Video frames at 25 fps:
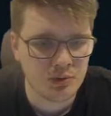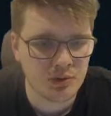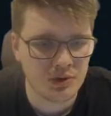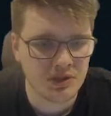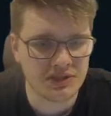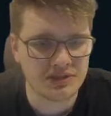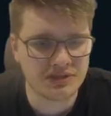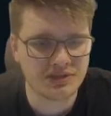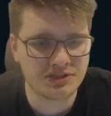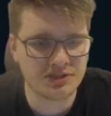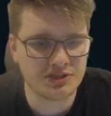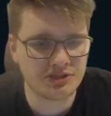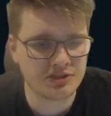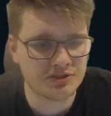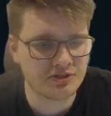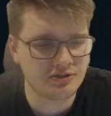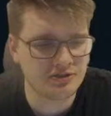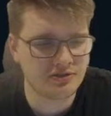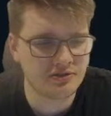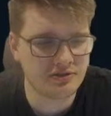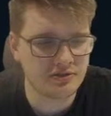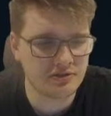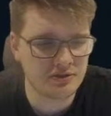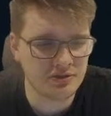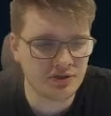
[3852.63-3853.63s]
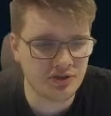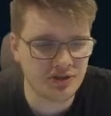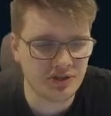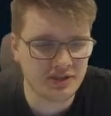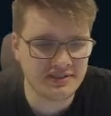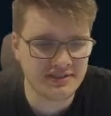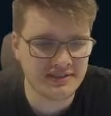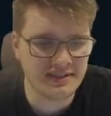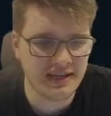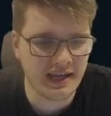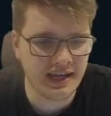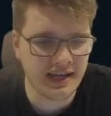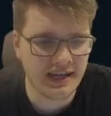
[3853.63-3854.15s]
which you
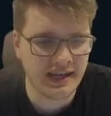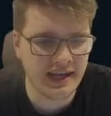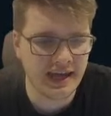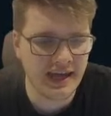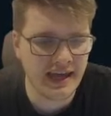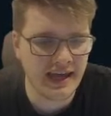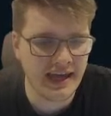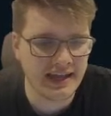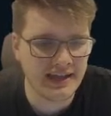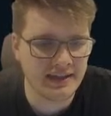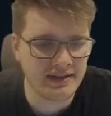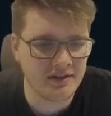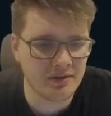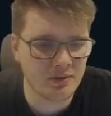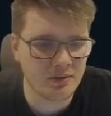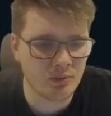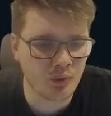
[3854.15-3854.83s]
could take at